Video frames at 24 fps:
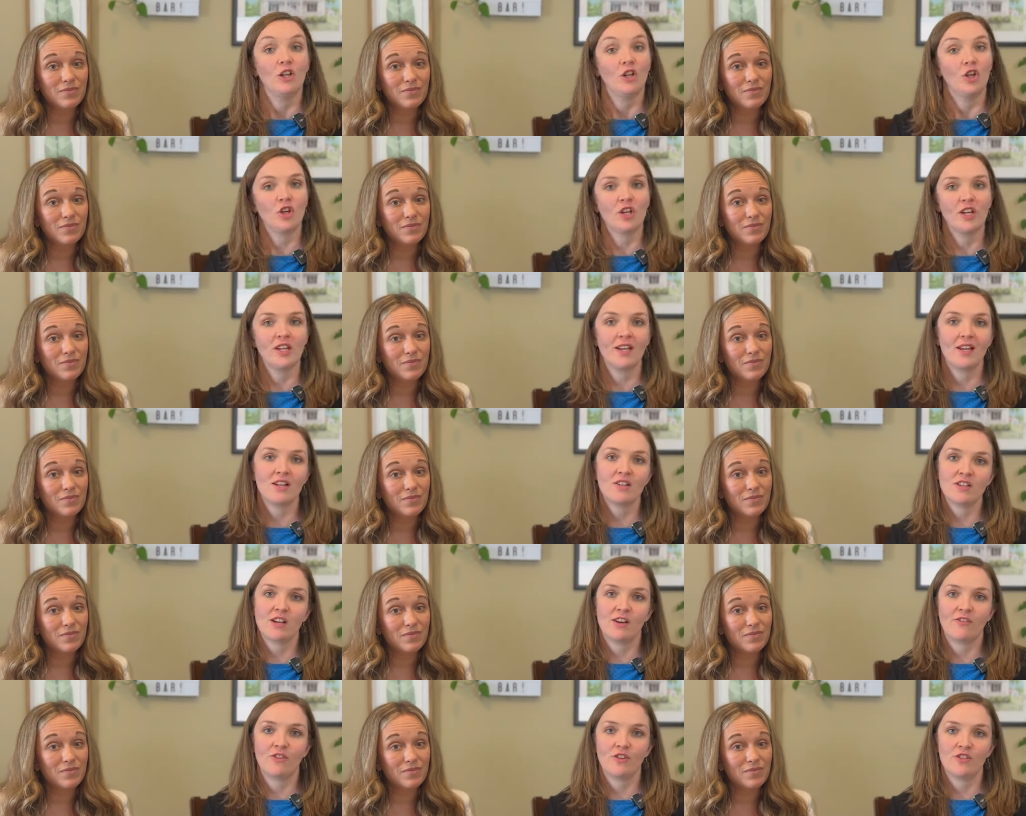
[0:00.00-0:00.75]
Speaker 1: Looking
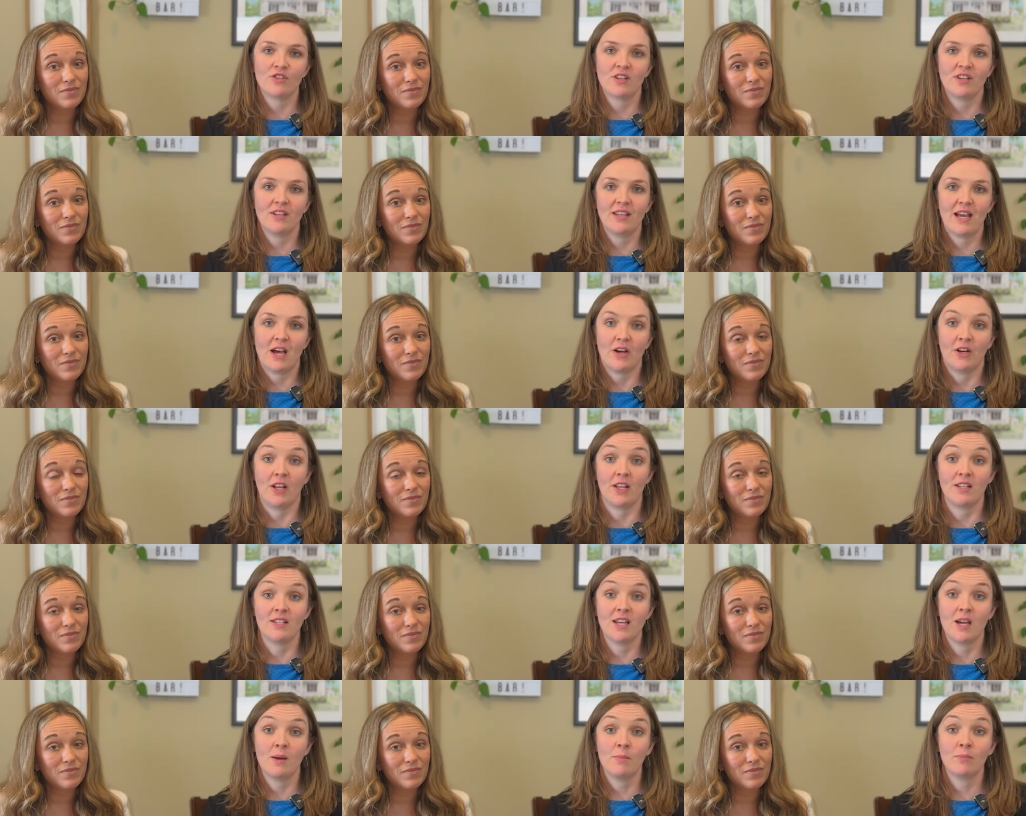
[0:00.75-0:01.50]
at Jefferson
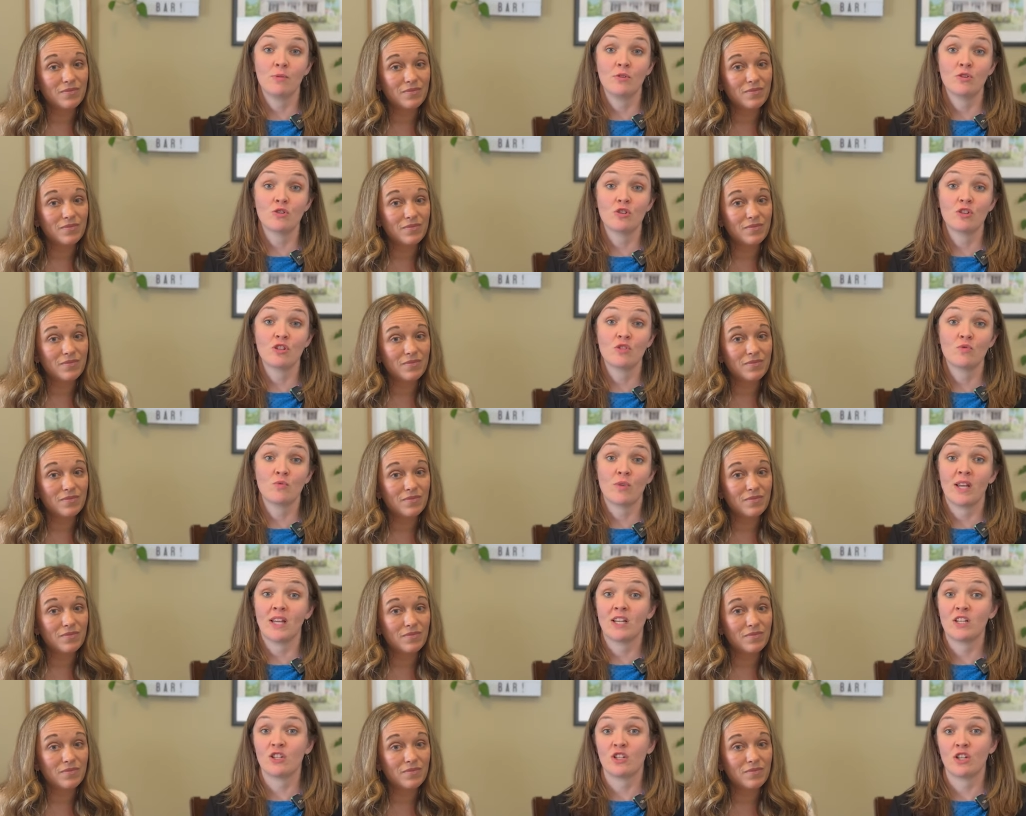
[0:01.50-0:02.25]
County, temperatures
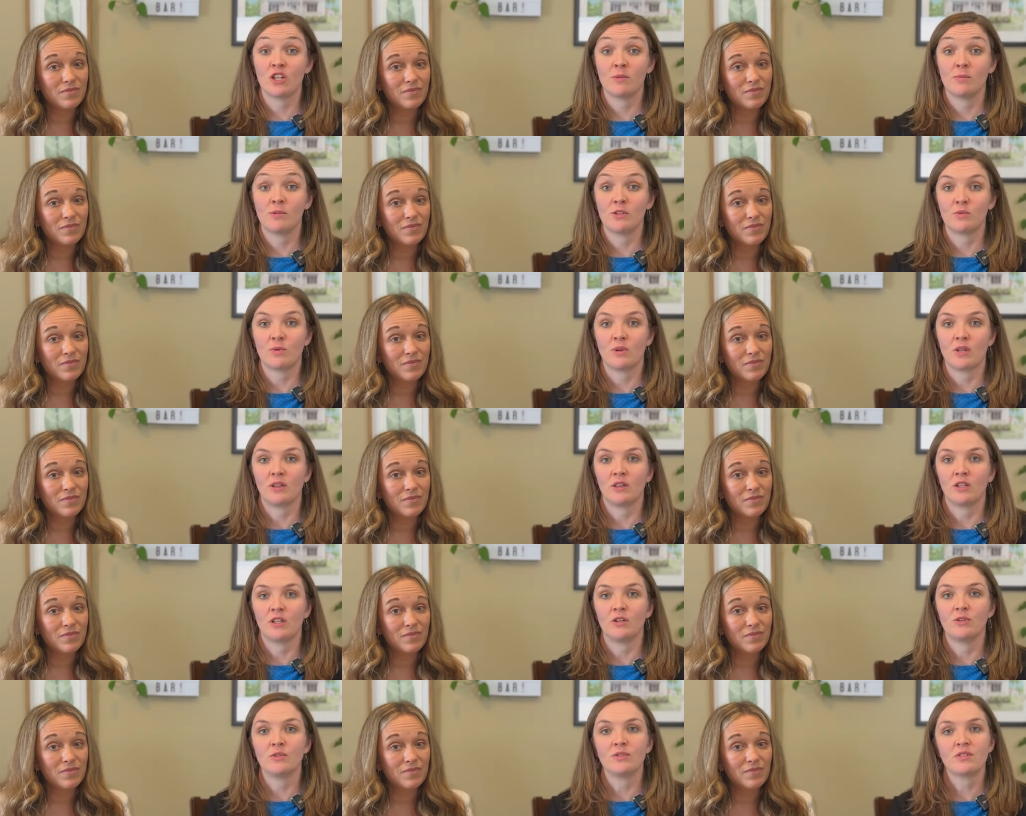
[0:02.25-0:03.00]
range here
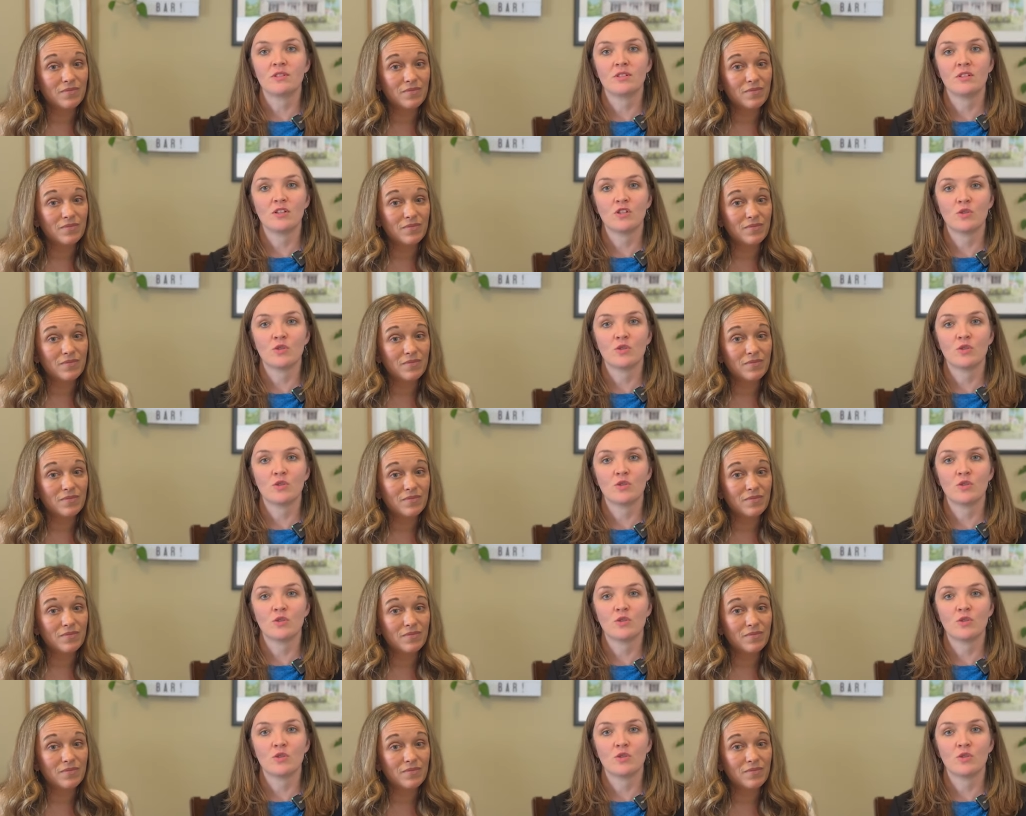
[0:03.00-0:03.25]
between lows in the